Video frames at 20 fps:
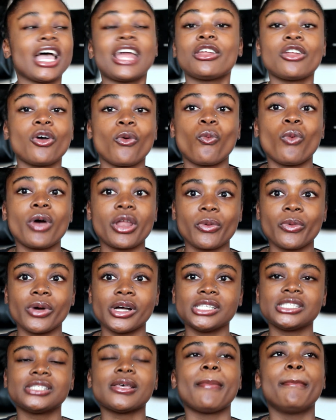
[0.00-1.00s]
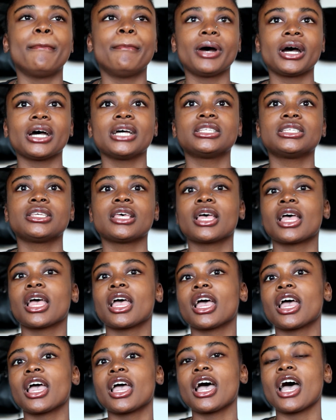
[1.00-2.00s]
I don't know what it was, but
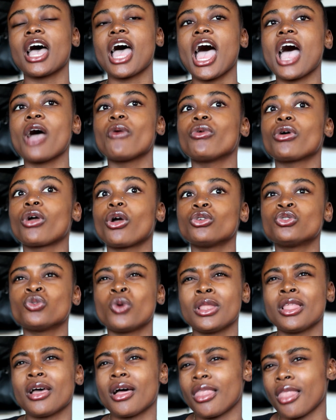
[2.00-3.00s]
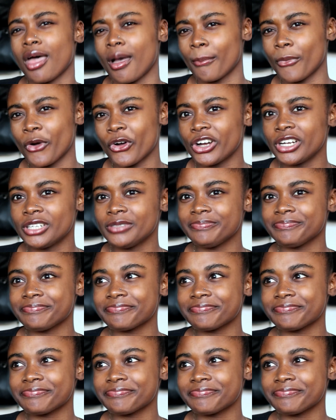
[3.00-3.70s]
I would go to the toilet a lot more,